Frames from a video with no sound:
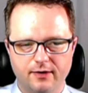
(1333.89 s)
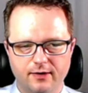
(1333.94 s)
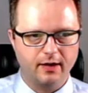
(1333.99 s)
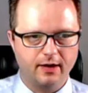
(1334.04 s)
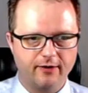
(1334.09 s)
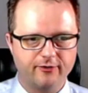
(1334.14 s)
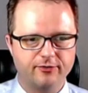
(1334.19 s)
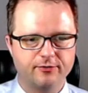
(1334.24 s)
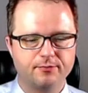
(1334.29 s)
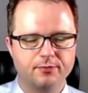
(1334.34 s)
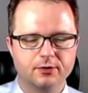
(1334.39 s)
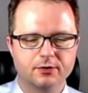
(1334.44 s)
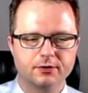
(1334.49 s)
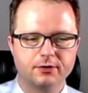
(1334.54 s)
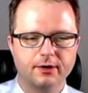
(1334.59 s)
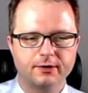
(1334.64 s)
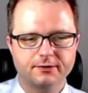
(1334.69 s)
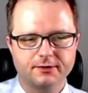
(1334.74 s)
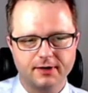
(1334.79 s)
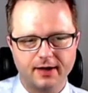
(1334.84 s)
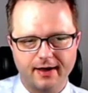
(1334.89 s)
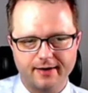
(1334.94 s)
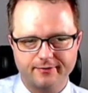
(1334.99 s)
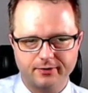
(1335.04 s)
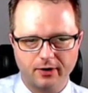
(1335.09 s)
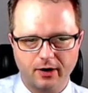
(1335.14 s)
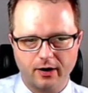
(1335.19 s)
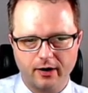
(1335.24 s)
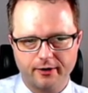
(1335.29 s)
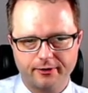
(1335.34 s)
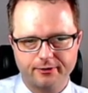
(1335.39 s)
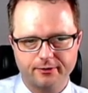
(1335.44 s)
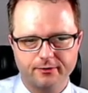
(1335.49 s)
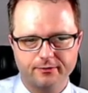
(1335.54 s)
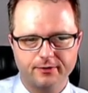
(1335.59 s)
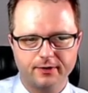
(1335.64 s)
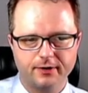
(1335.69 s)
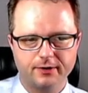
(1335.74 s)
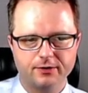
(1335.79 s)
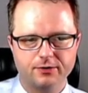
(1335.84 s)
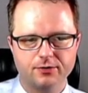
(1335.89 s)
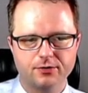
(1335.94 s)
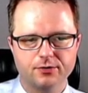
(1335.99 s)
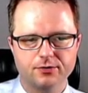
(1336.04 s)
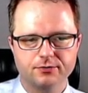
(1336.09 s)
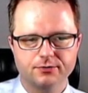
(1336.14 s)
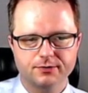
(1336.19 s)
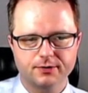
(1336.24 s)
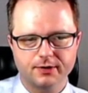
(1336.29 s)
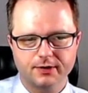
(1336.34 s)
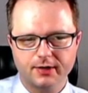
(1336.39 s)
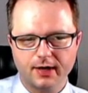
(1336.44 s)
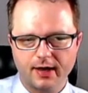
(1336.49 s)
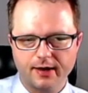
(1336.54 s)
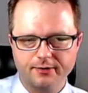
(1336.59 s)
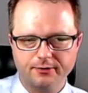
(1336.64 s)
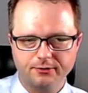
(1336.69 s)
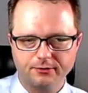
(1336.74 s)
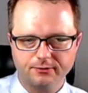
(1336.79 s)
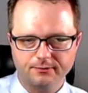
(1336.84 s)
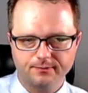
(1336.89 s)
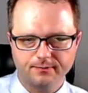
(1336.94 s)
If a book doesn't have an author, then you use the title.